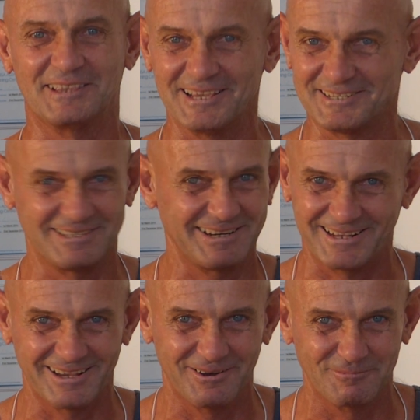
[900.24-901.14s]
this. He
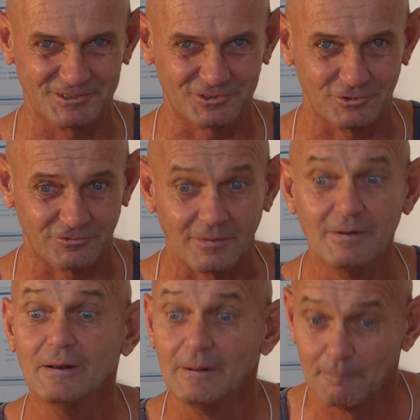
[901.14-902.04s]
didn't get on with surfing.
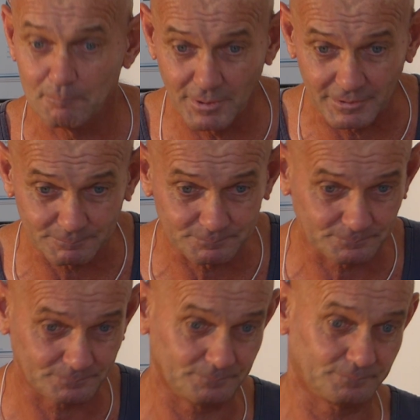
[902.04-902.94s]
But